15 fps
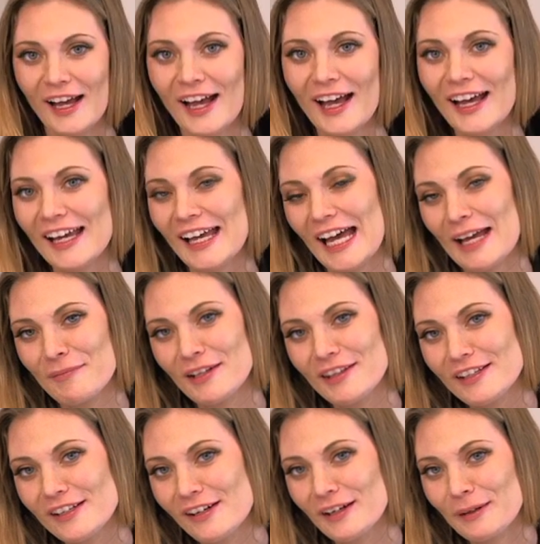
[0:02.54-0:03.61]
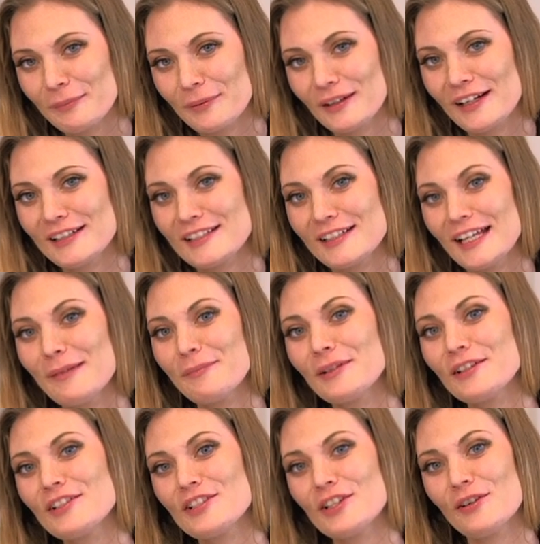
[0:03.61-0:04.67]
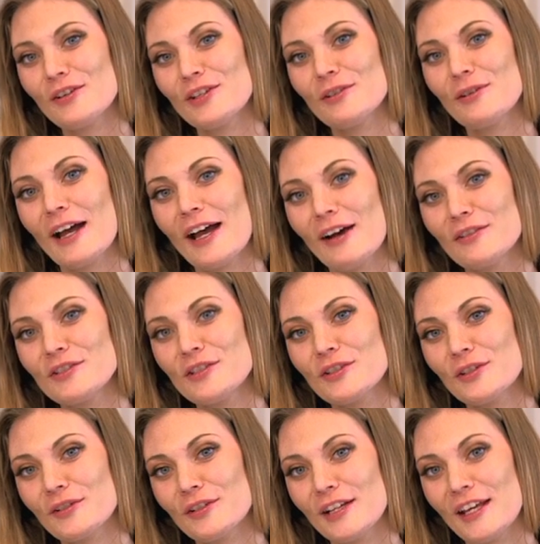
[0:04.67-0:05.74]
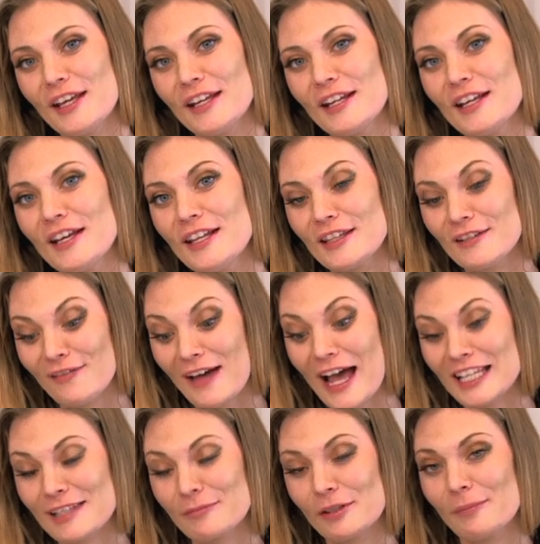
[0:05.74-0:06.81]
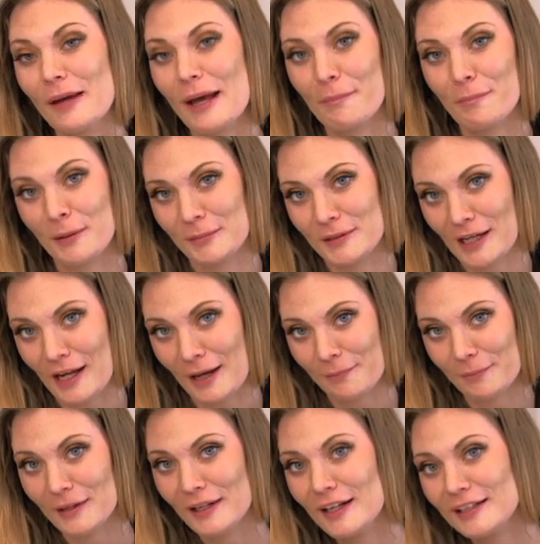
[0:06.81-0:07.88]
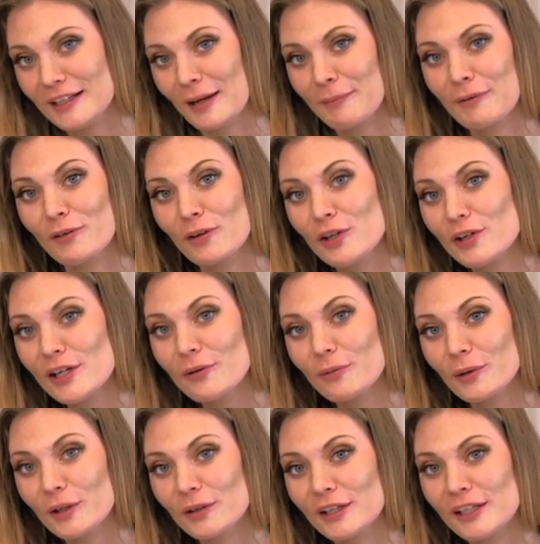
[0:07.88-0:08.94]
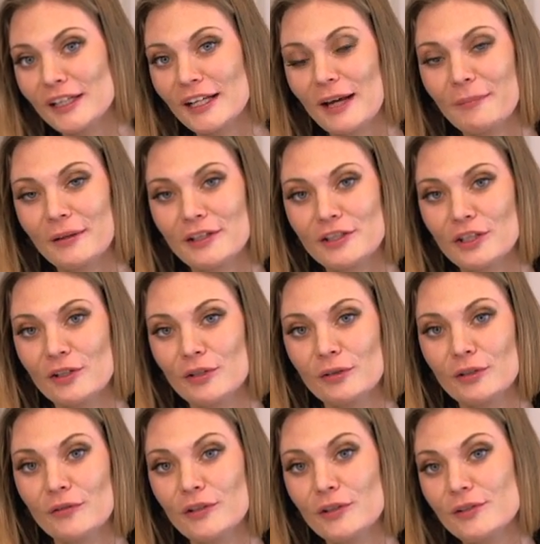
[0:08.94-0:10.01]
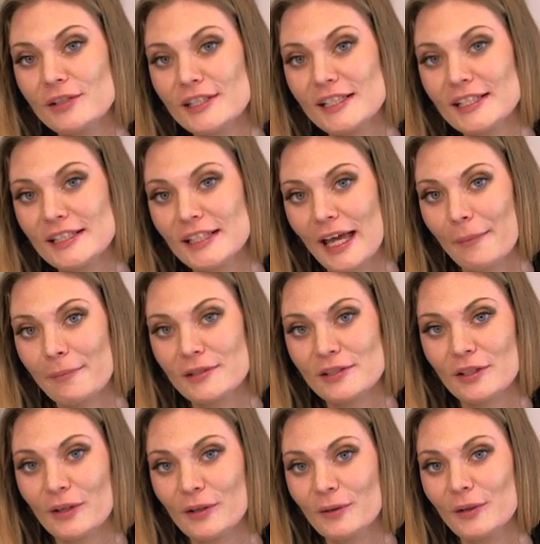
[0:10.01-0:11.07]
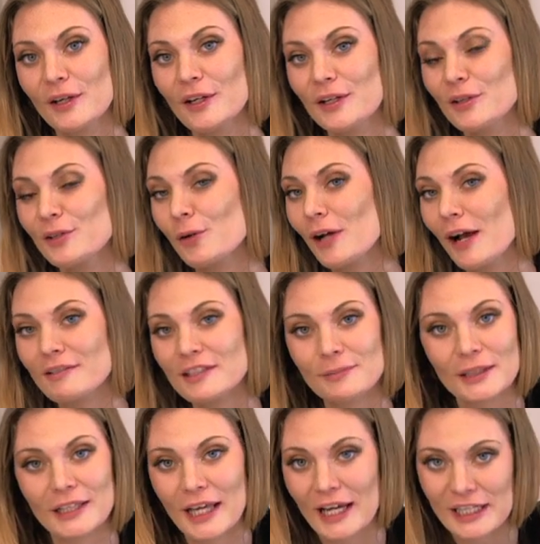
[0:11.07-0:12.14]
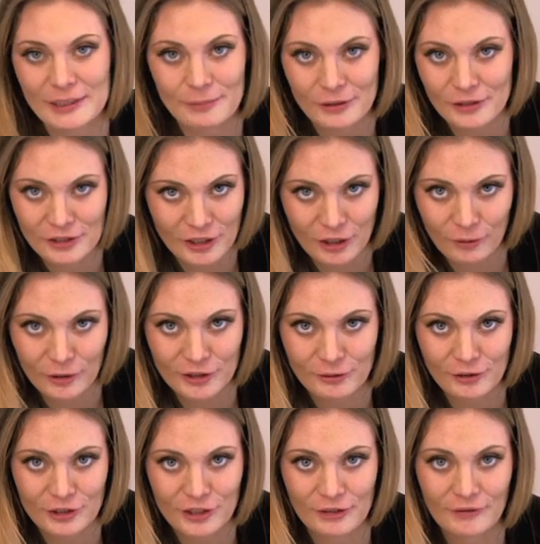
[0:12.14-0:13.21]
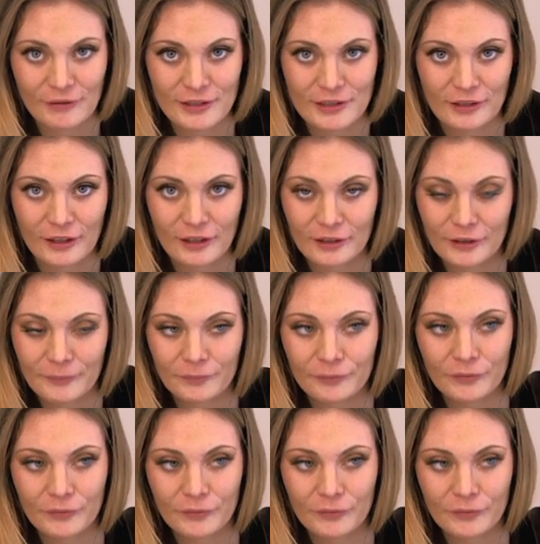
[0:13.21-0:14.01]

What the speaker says: Hi, I'm Althea Harper, and today I'm going to show you how to create the fast mold peplum top. Now before you get worried, I'm going to show you in a few easy steps so you don't have to be an expert sewer to achieve this look.